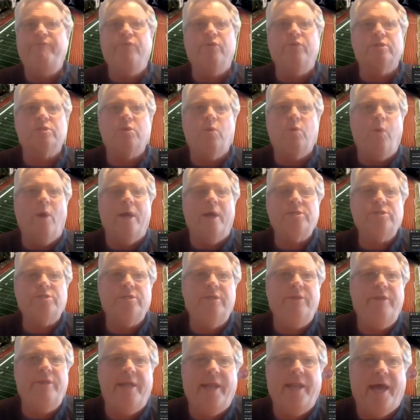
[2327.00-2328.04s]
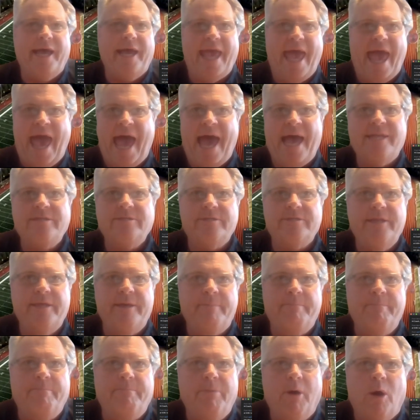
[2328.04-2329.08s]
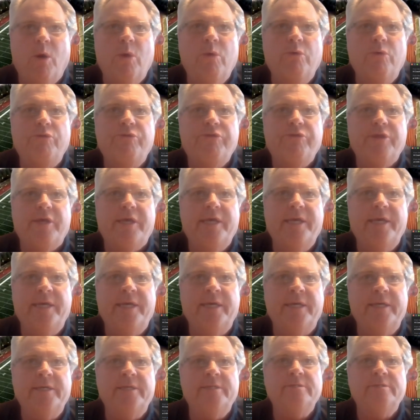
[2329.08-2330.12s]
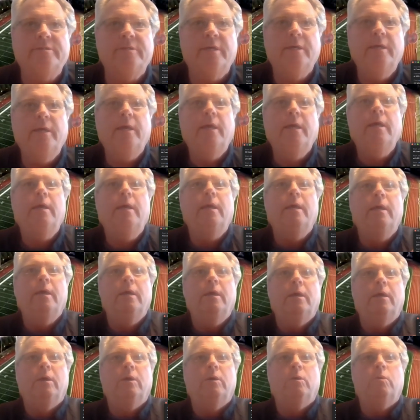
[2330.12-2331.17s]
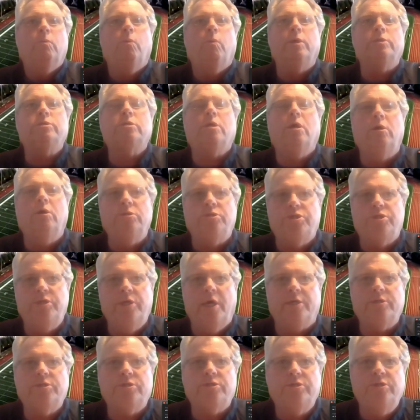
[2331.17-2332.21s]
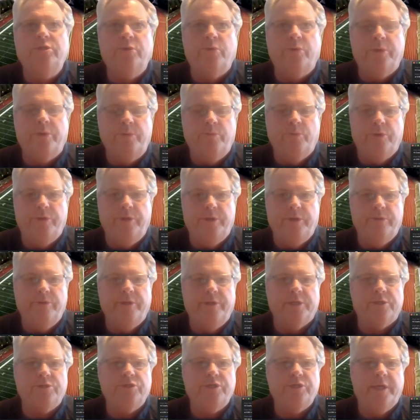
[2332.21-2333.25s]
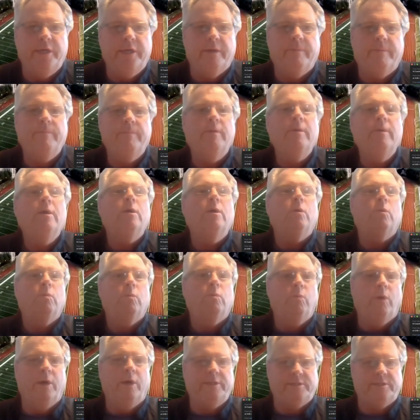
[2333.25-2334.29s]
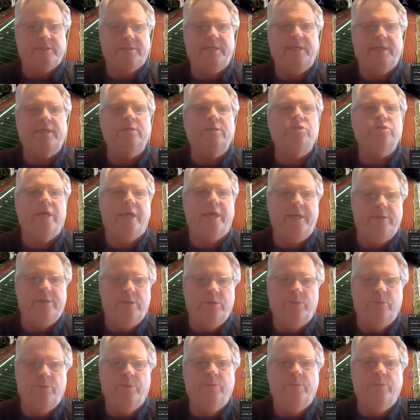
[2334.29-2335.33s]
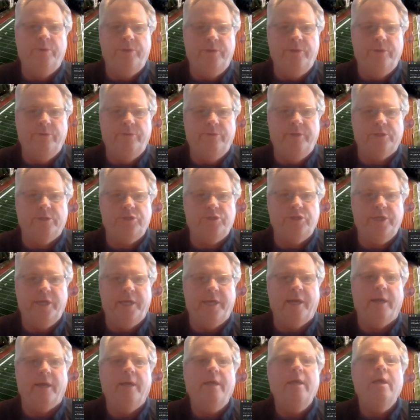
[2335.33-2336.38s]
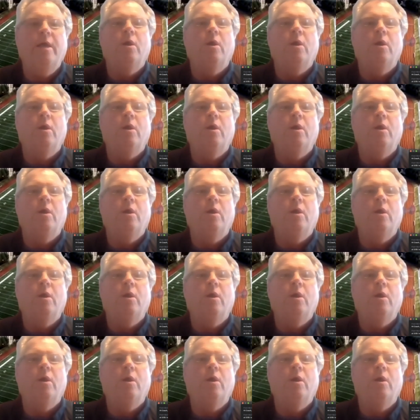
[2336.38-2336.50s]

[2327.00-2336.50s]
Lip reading: first question that I ask them both is, what's Coach Yush doing with you this year? What's TJ doing with you this year?